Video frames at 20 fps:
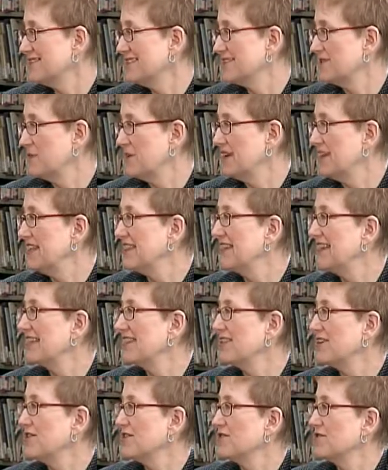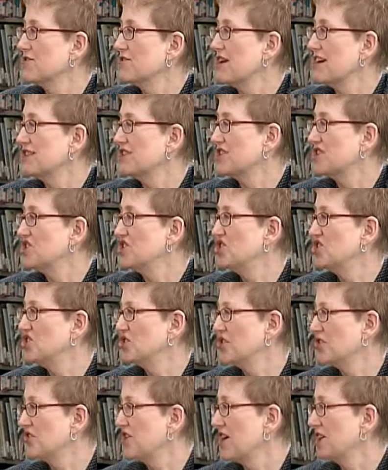Is there anything in there you thought that she
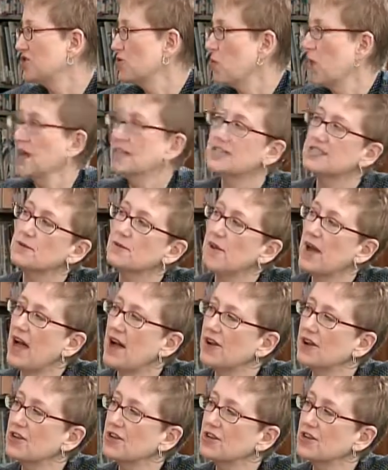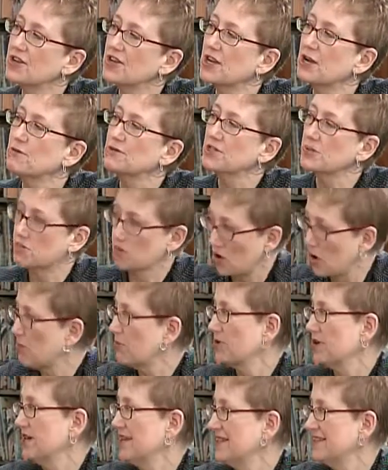should have thought twice about, or do you think it was
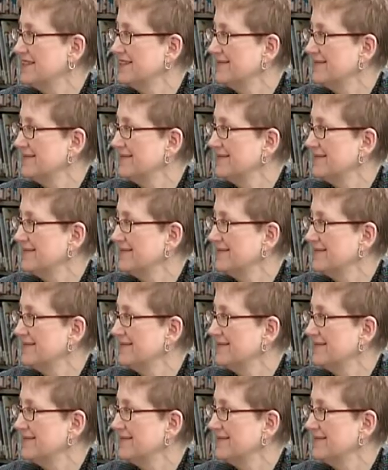appropriate?